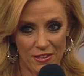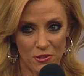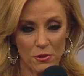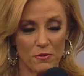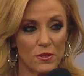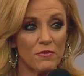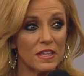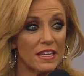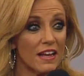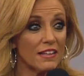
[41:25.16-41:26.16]
So if you
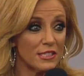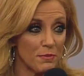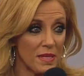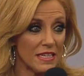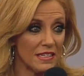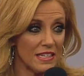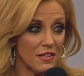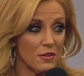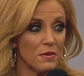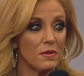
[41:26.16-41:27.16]
feel like God's speaking to
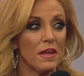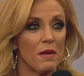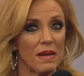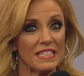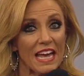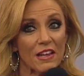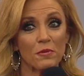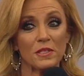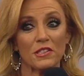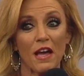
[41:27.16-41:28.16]
you, my dad
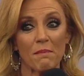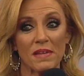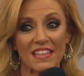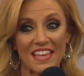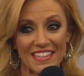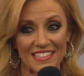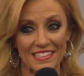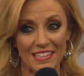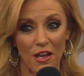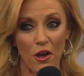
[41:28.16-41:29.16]
always taught me
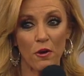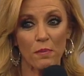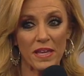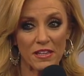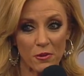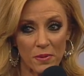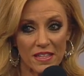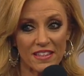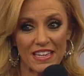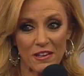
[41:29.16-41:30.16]
this. Obey
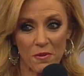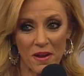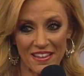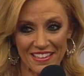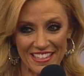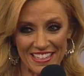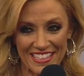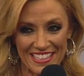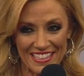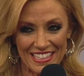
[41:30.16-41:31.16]
quickly and quietly.
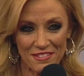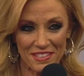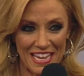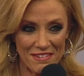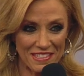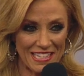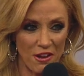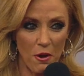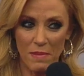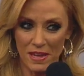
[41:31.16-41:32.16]
That's what dad would
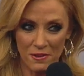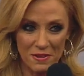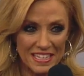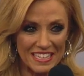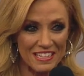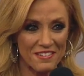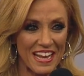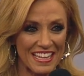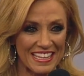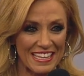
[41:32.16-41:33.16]
say. Obey quickly and
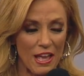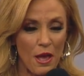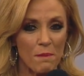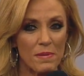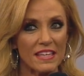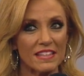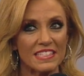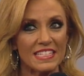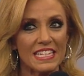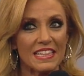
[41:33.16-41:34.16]
quietly
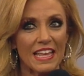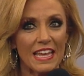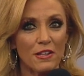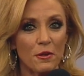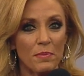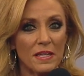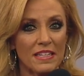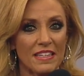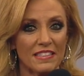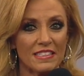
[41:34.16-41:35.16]
because delayed
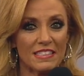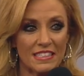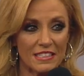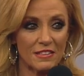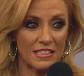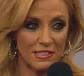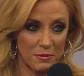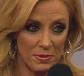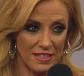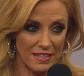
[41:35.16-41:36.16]
obedience is still
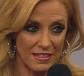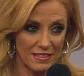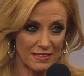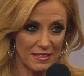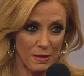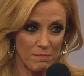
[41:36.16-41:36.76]
disobedience.